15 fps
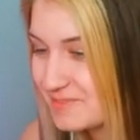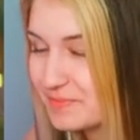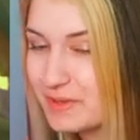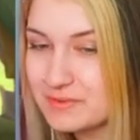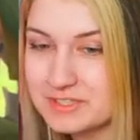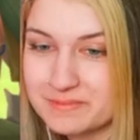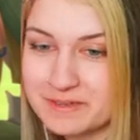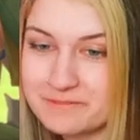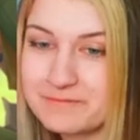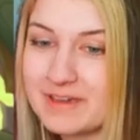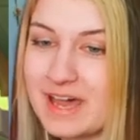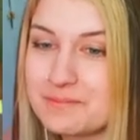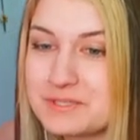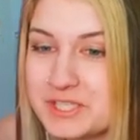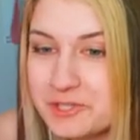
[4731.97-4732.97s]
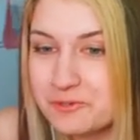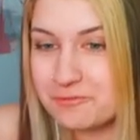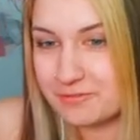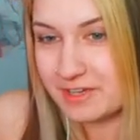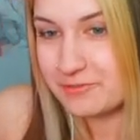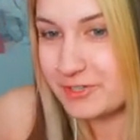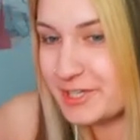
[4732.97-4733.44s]
That one's my absolute
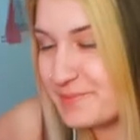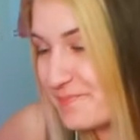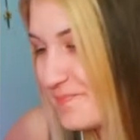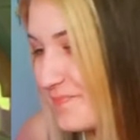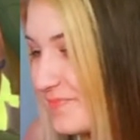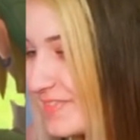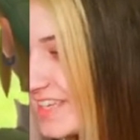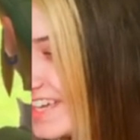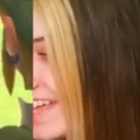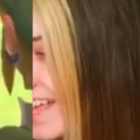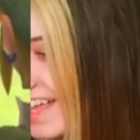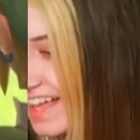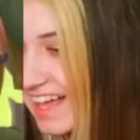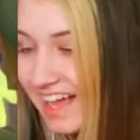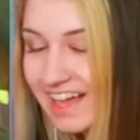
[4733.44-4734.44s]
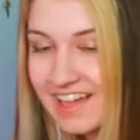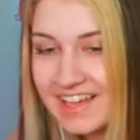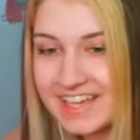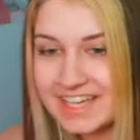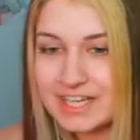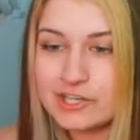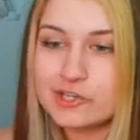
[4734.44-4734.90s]
favorite.
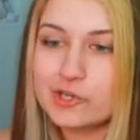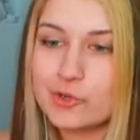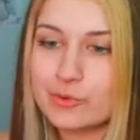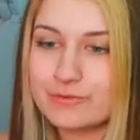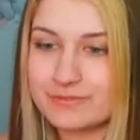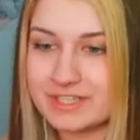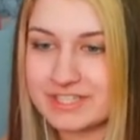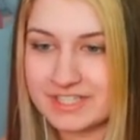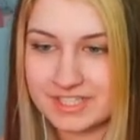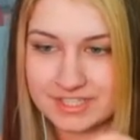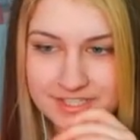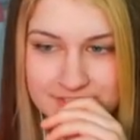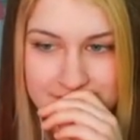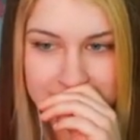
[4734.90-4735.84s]
I love it.